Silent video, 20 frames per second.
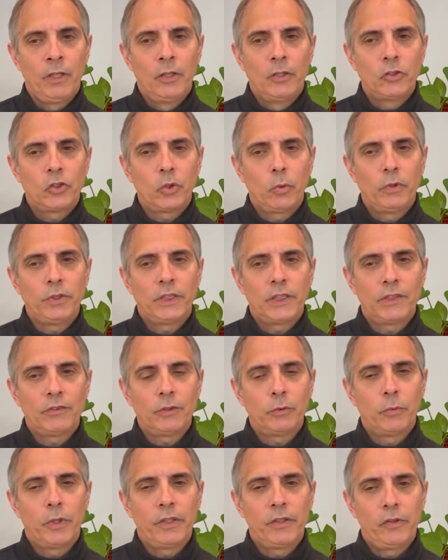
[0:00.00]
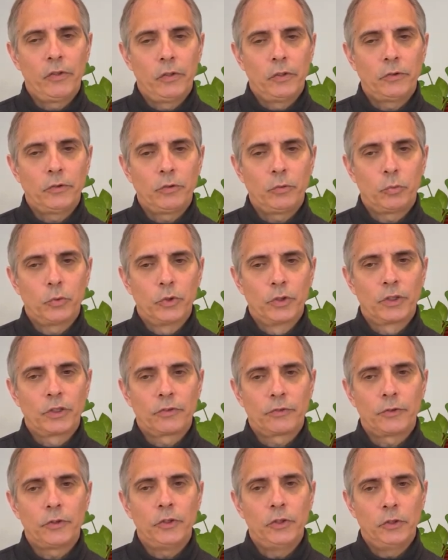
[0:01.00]
So whichever one of those works
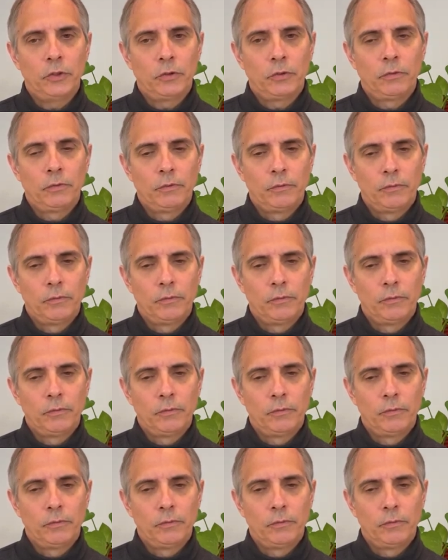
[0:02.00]
for you.